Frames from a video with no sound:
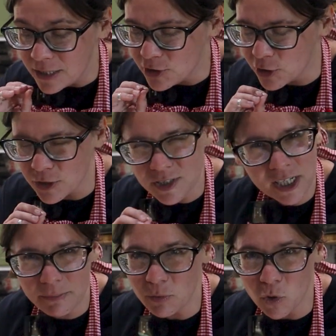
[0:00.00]
your
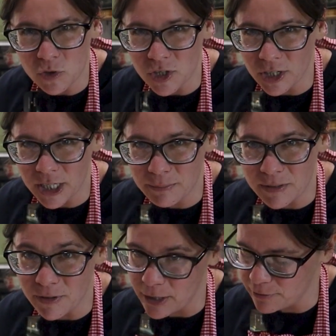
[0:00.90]
cinnamon rolls aren't gonna
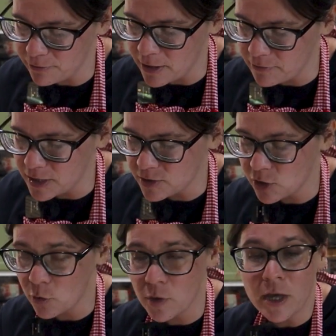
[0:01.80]
be very fluffy,
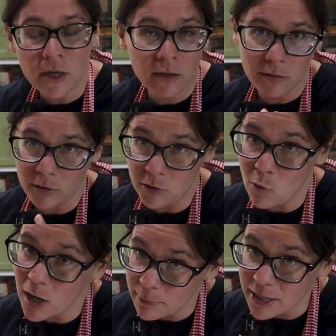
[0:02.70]
so you
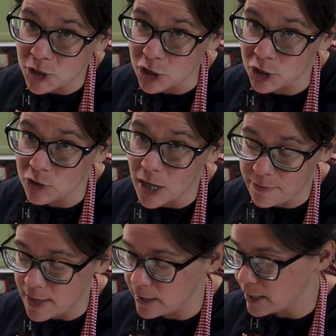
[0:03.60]
wanna make sure you
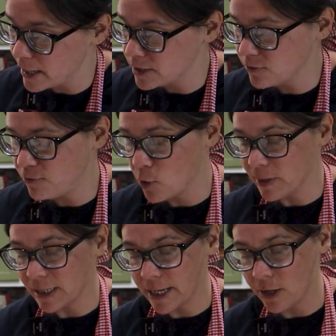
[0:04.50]
got that nice
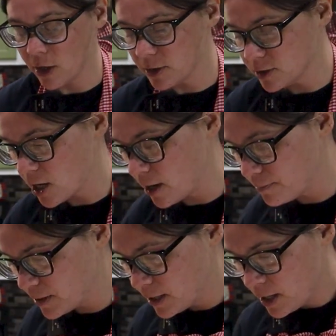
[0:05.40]
foamy layer on top.